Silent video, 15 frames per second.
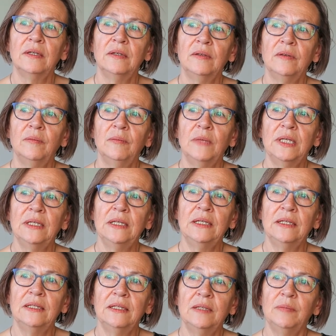Since then, I
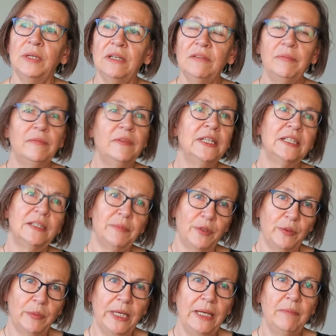have been sensitive to
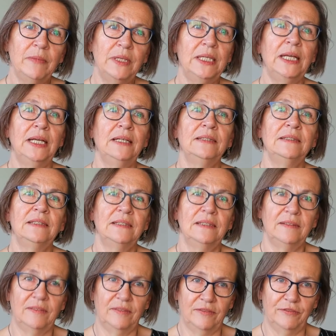strain and had
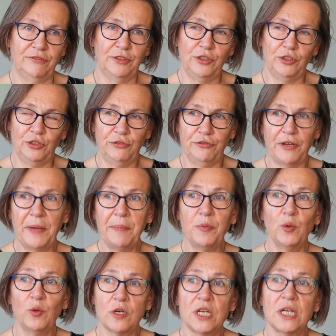pain in the entire
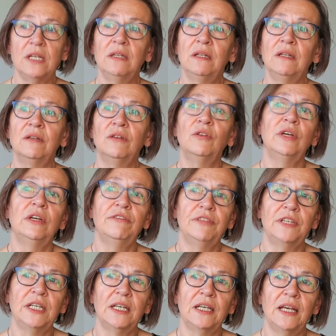musculoskeletal
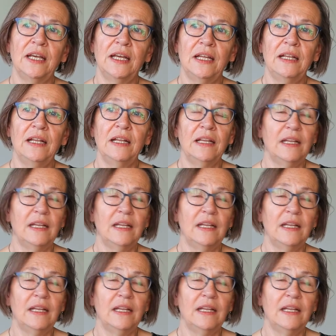system.